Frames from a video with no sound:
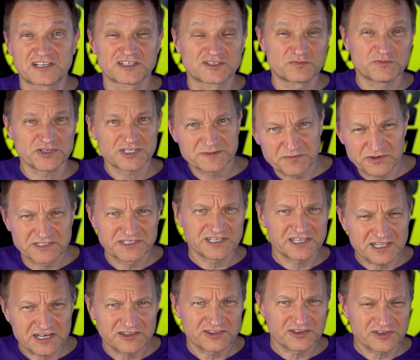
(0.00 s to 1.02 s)
Because we're supposed to
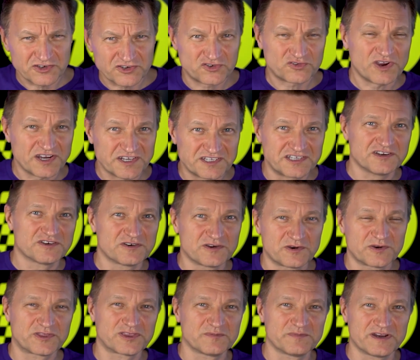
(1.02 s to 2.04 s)
get all the good trucks here in
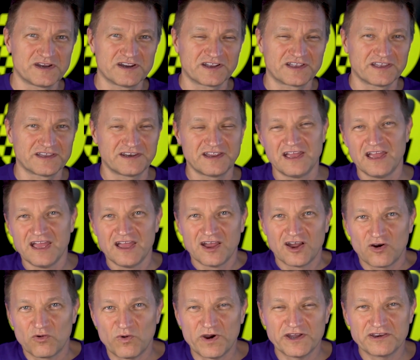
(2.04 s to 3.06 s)
North America.
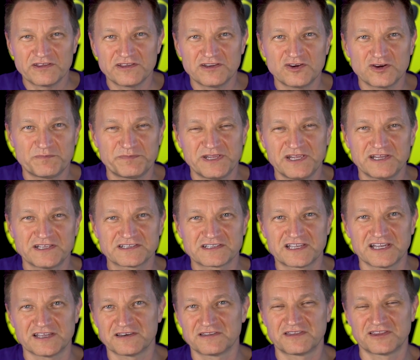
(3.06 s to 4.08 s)
And why do the Europeans
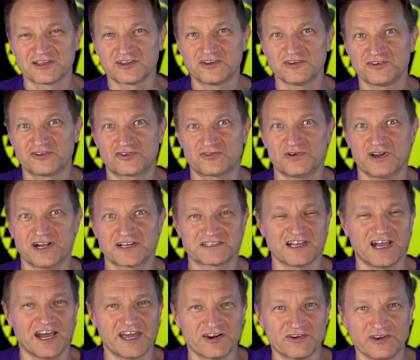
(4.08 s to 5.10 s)
get the good trucks?
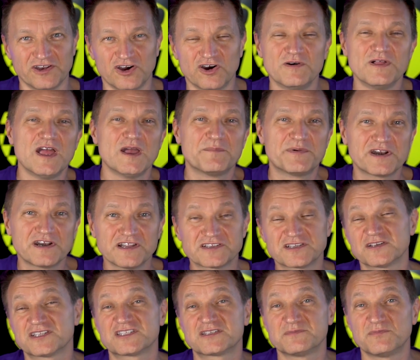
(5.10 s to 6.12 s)
I don't know. But it is
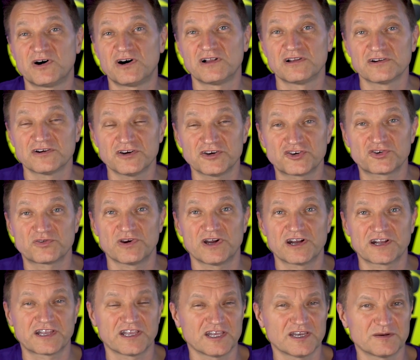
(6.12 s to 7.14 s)
a smaller
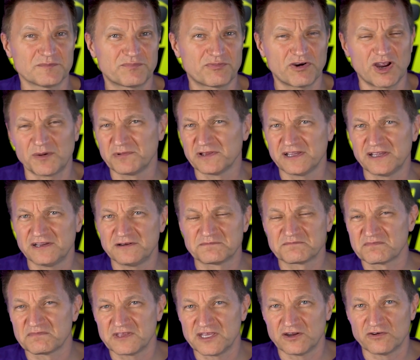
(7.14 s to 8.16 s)
truck and probably,
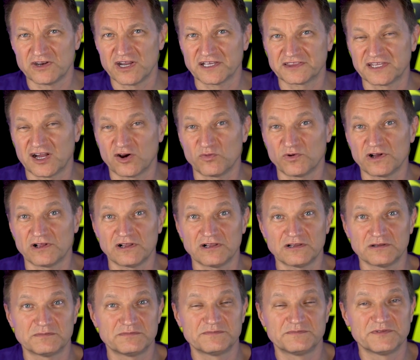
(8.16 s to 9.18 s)
you know, not that
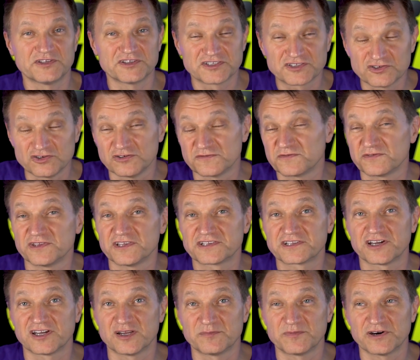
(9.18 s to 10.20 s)
well suited for this
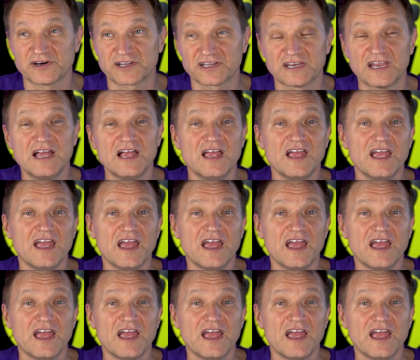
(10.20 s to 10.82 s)
kind of market.